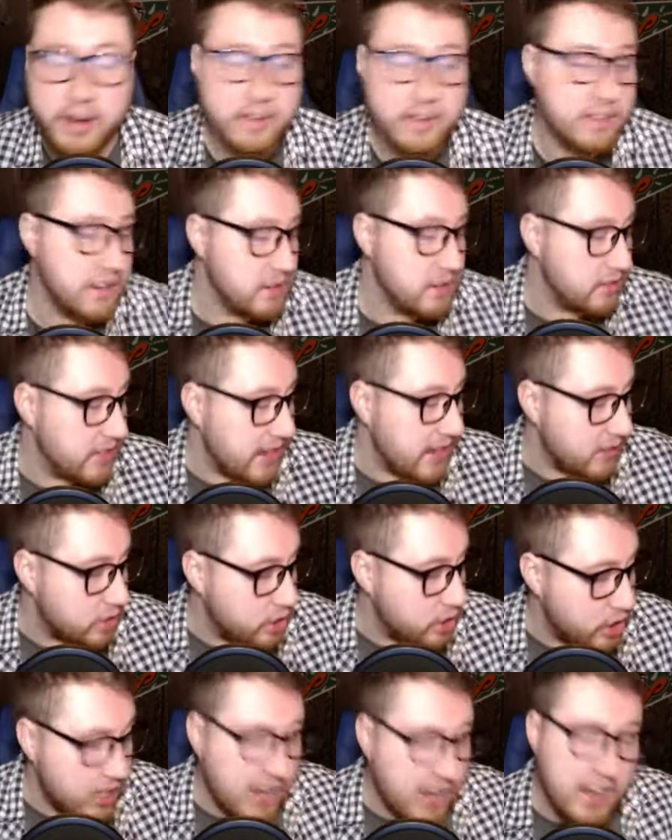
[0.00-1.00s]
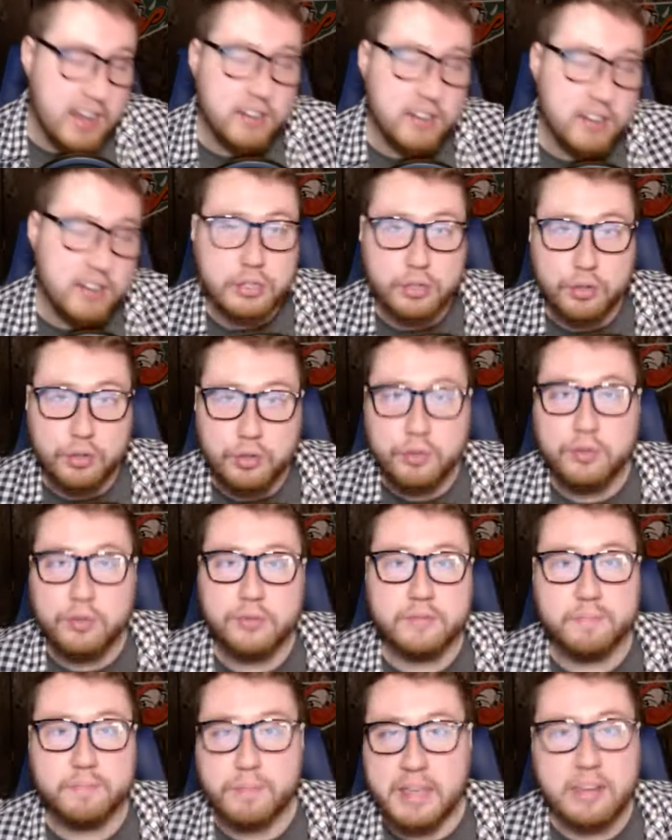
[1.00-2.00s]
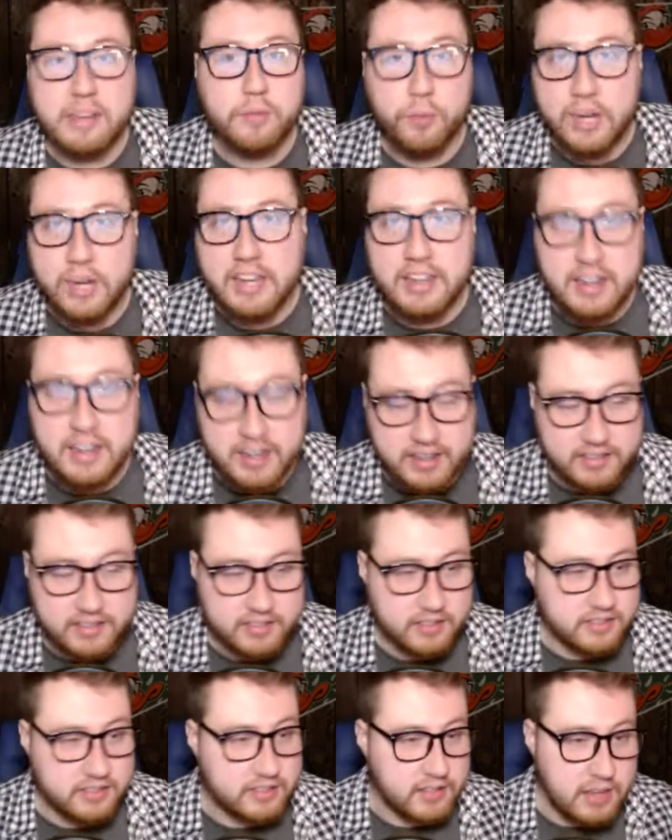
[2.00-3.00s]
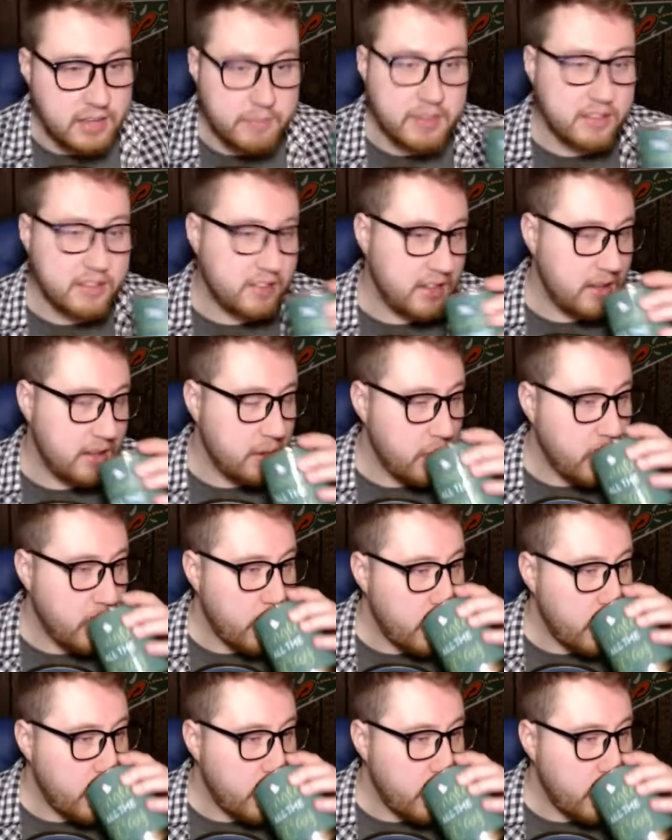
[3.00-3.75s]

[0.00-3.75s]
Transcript: they change whose big week it is seemingly